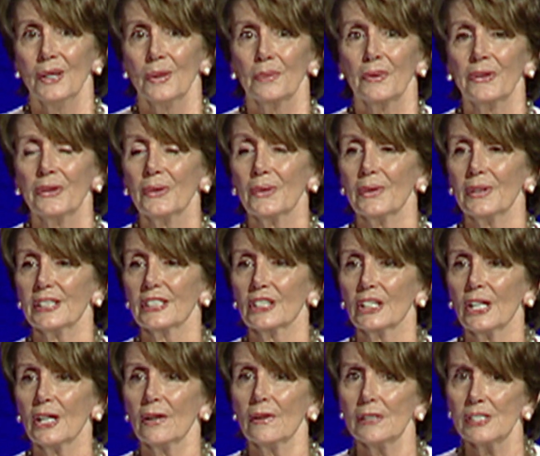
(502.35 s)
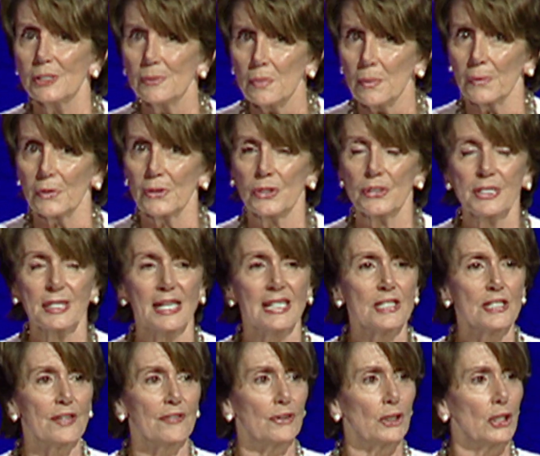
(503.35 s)
with your encouragement, with your
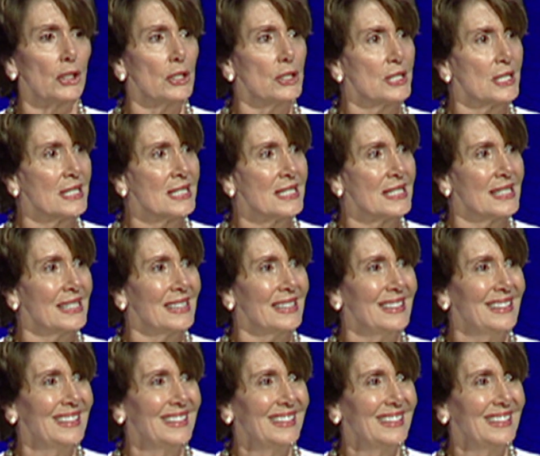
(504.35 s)
sense of urgency,